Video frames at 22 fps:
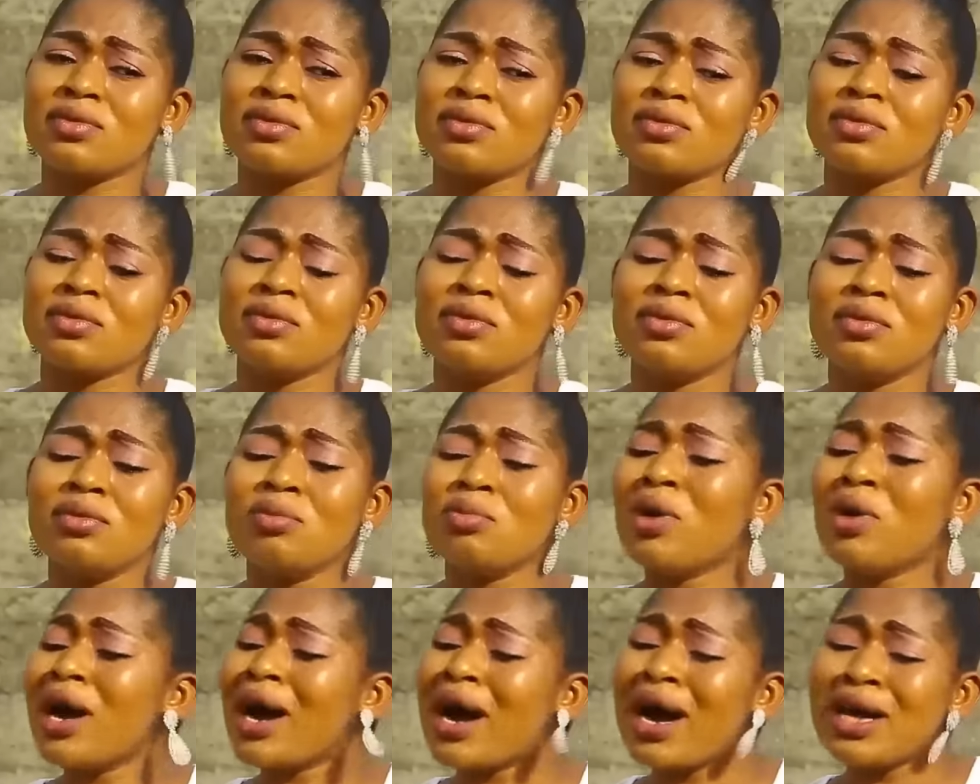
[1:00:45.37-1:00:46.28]
But
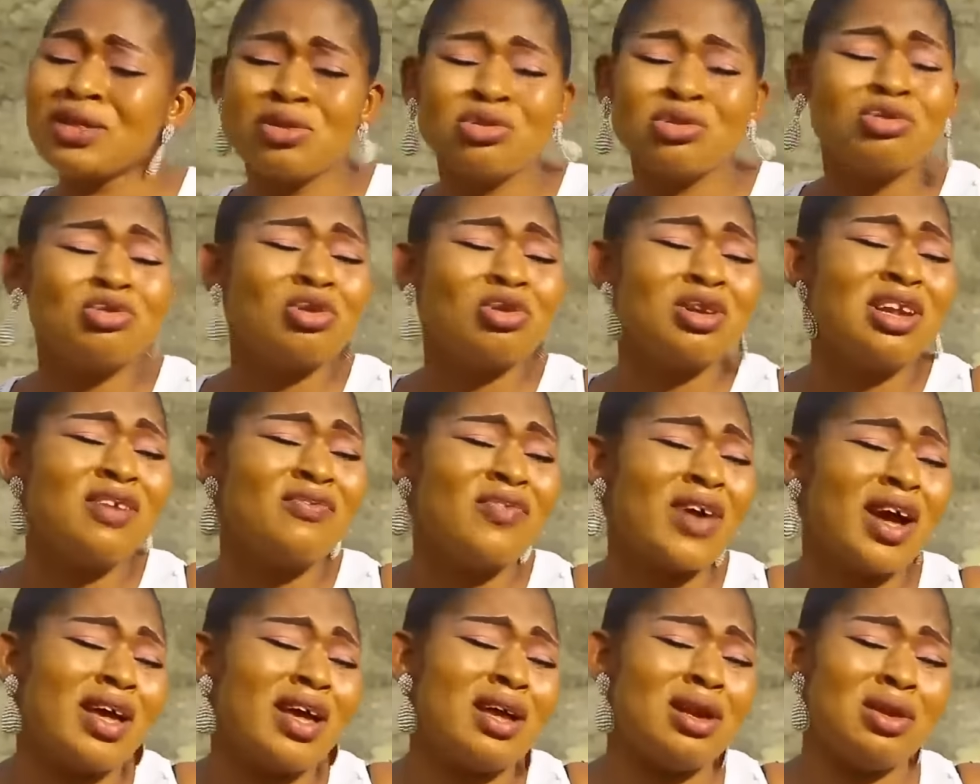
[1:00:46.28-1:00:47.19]
I told you to leave her
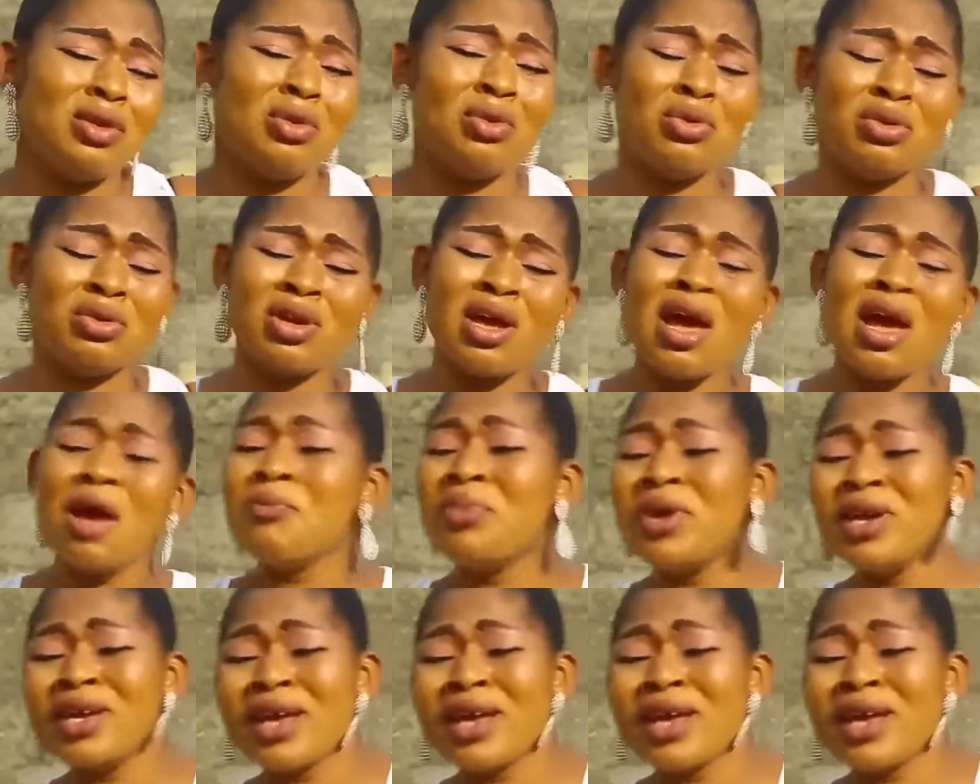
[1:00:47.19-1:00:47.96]
alone. Be nice to